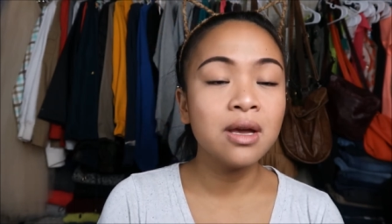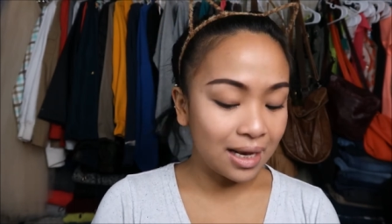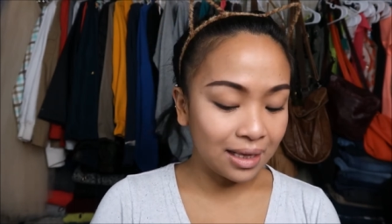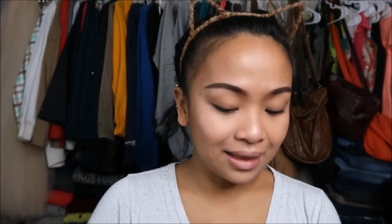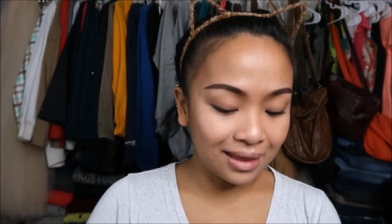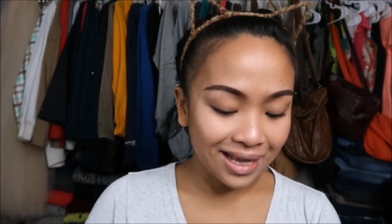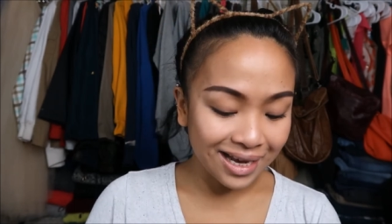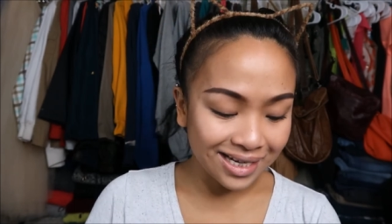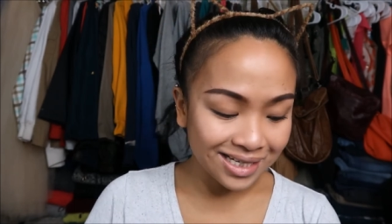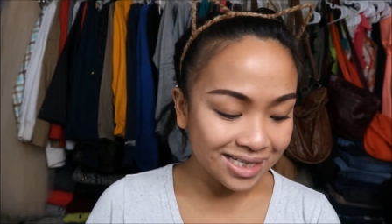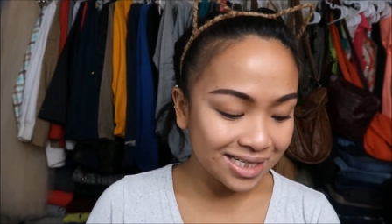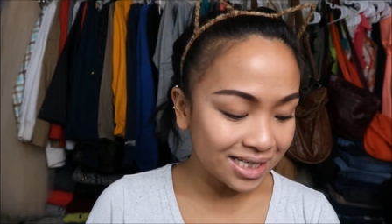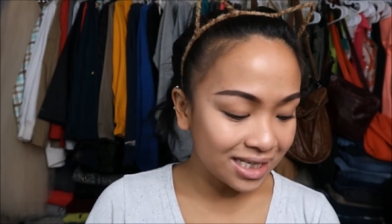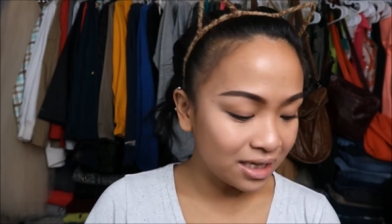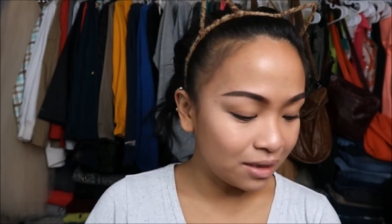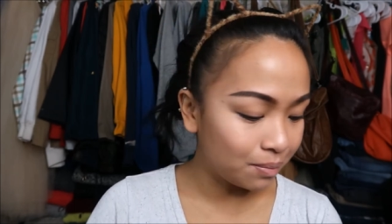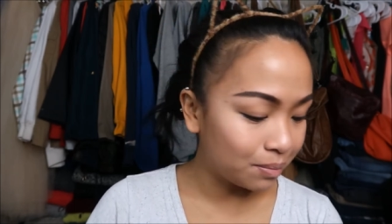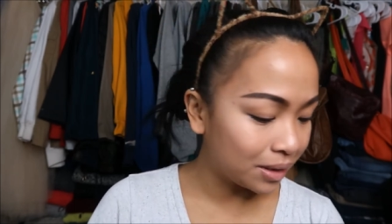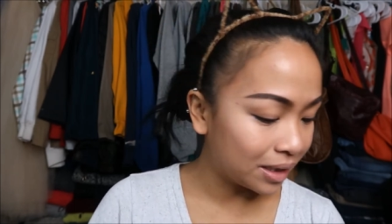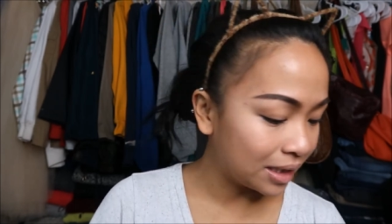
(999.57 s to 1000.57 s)
I like to
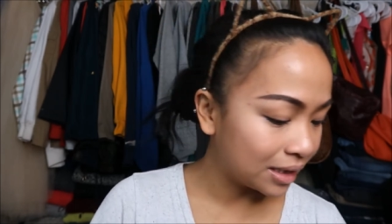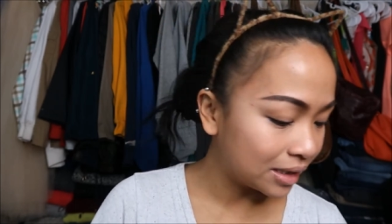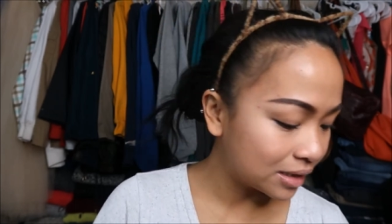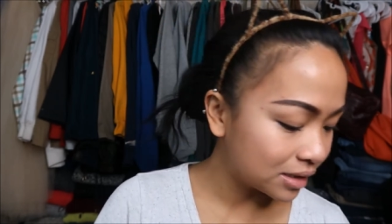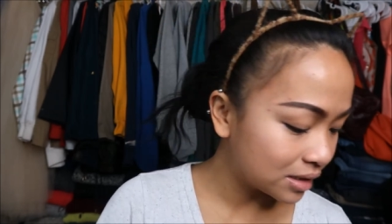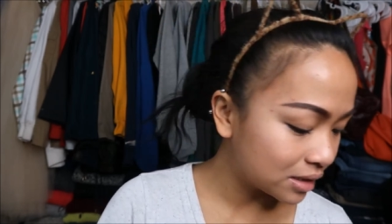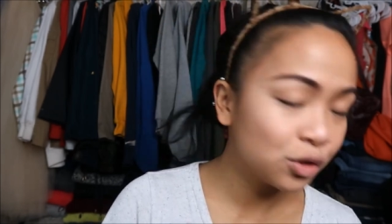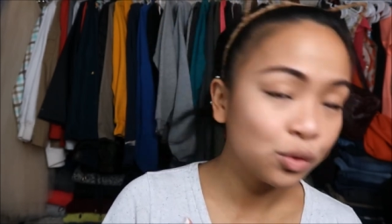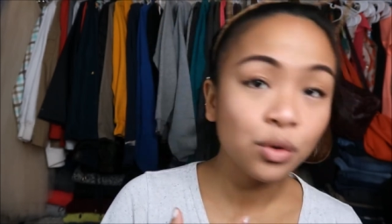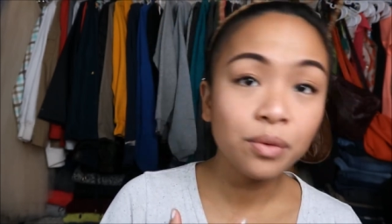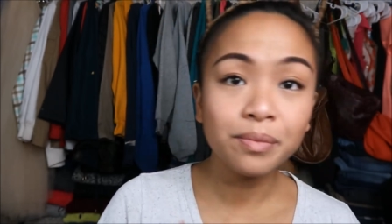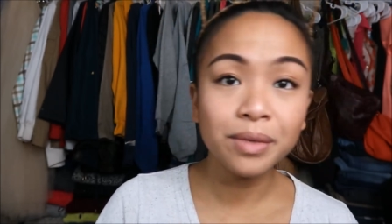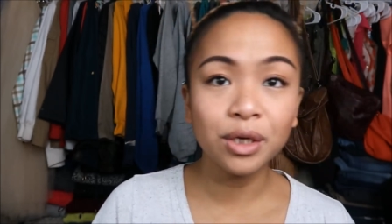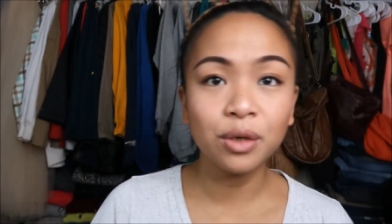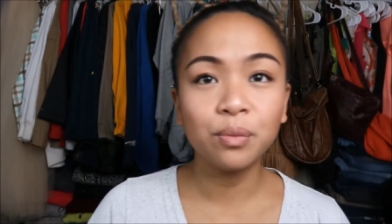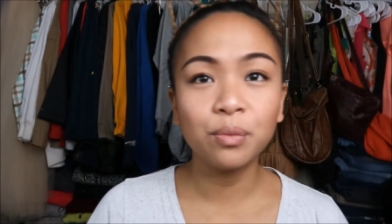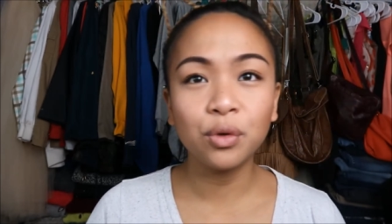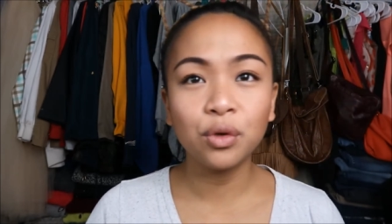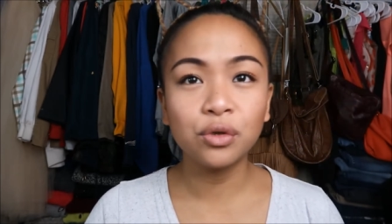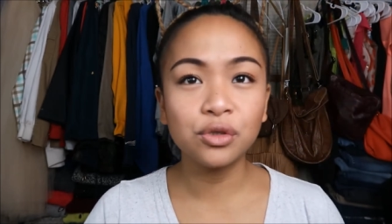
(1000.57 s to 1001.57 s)
keep it to a
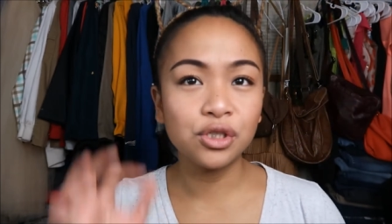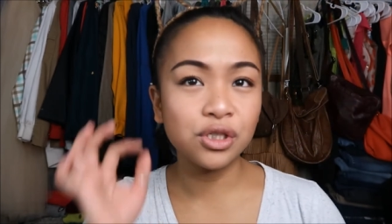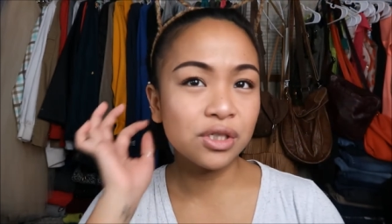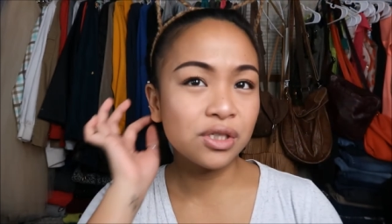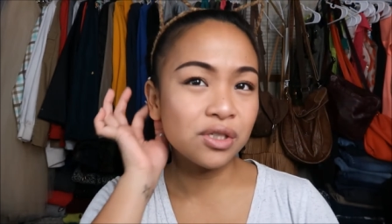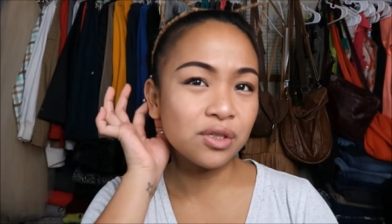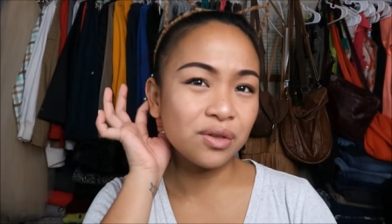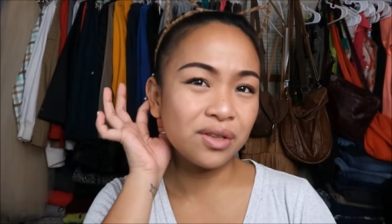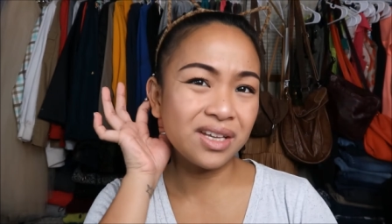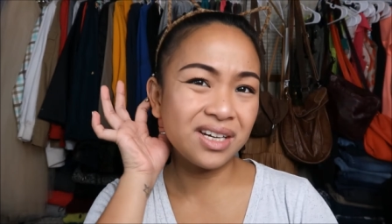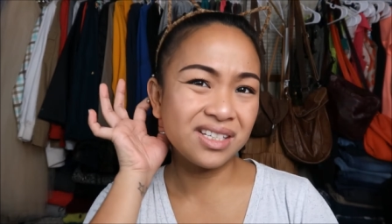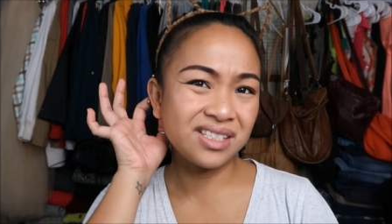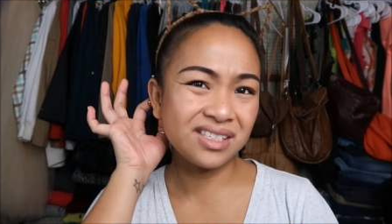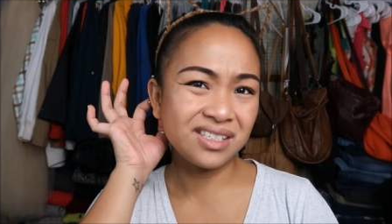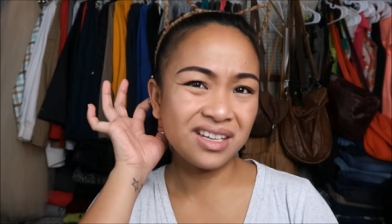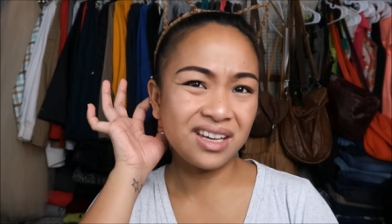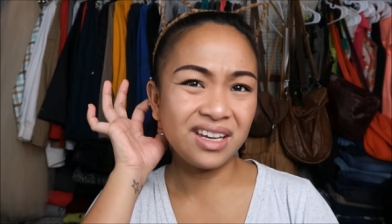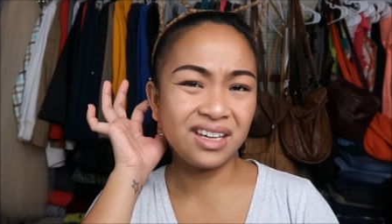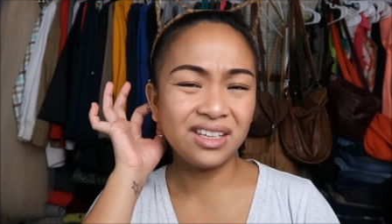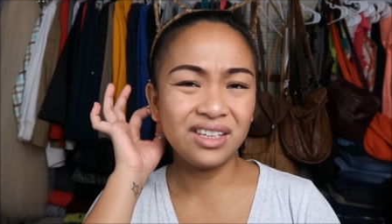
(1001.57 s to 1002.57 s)
minimal just so that
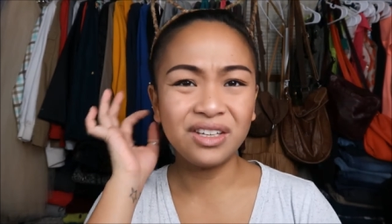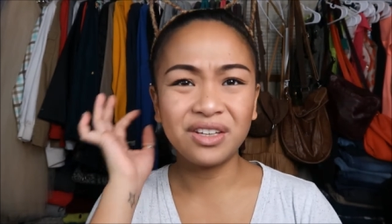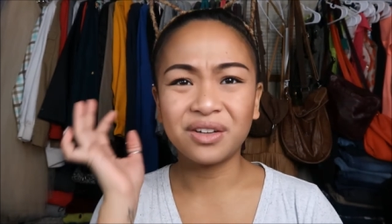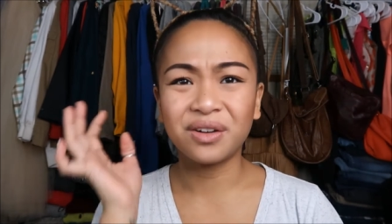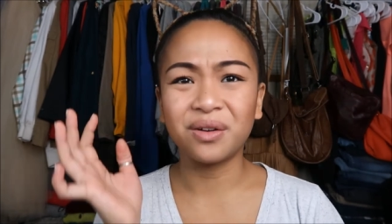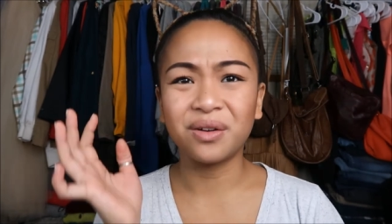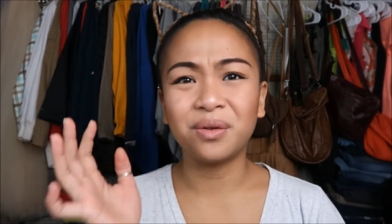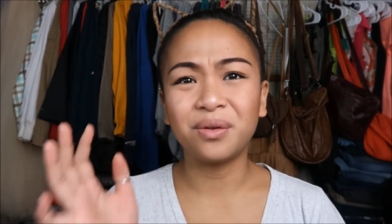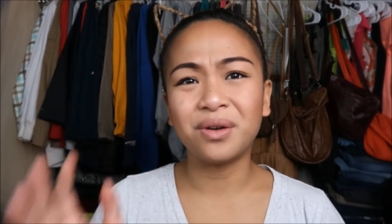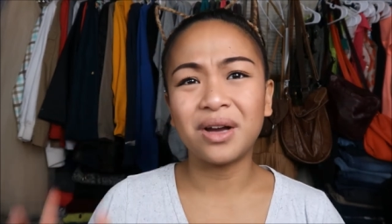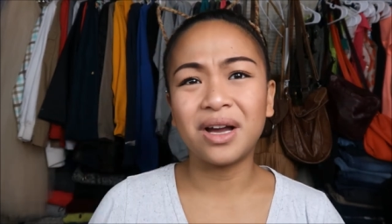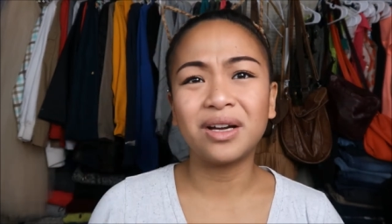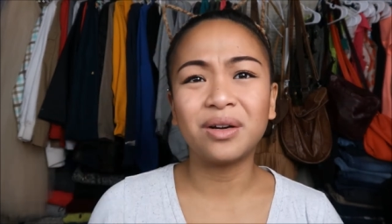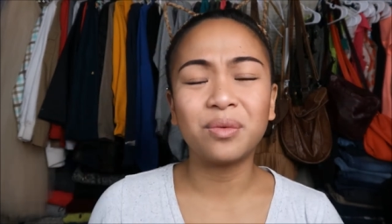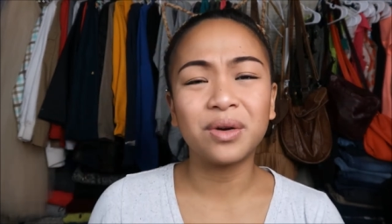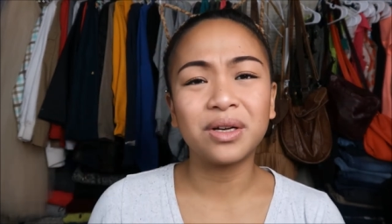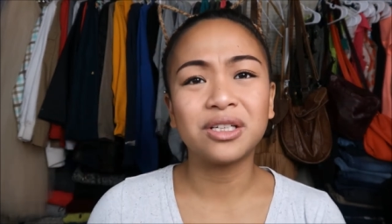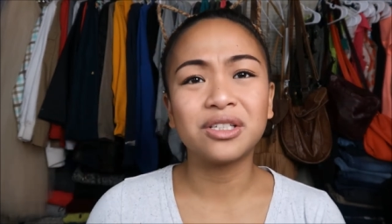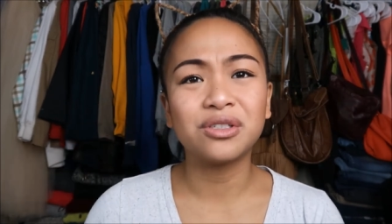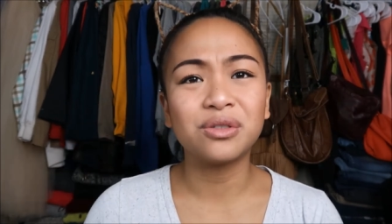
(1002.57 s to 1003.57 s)
it's like, you know, I
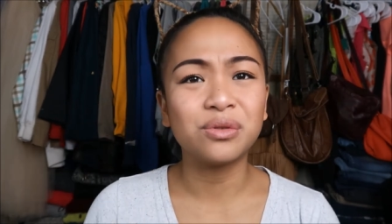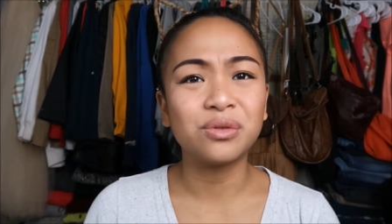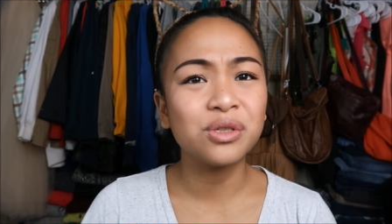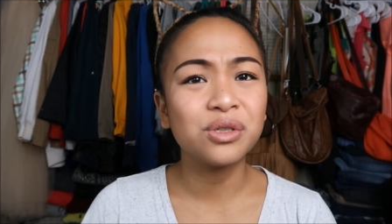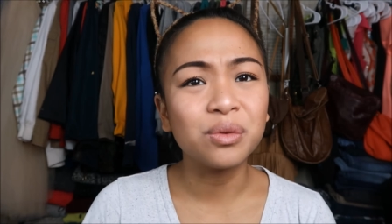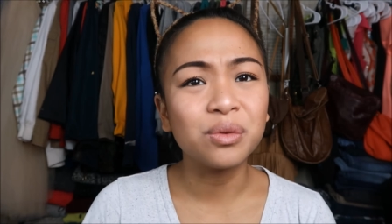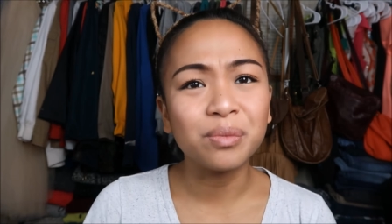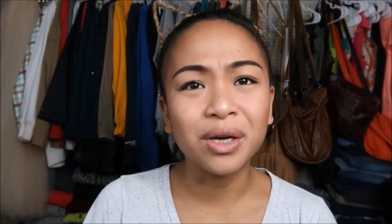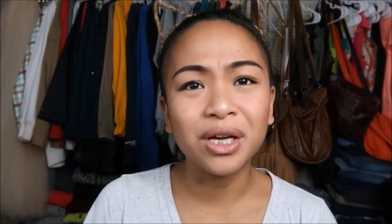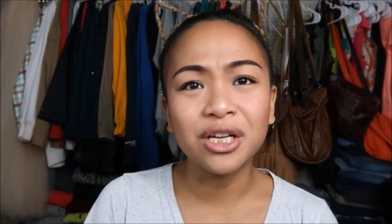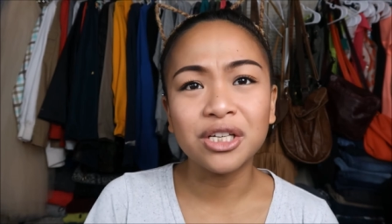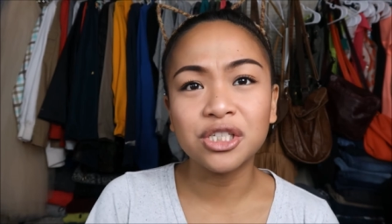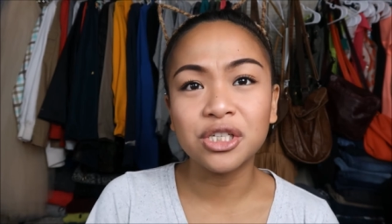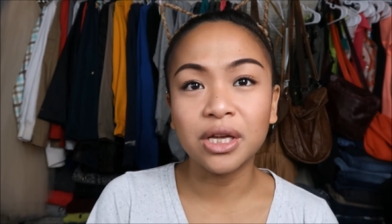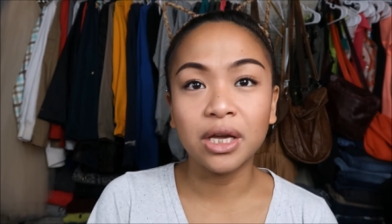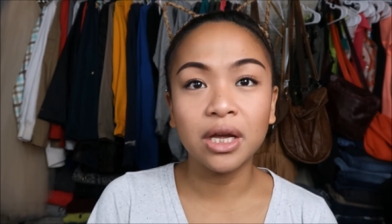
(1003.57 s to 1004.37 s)
don't want to do too much.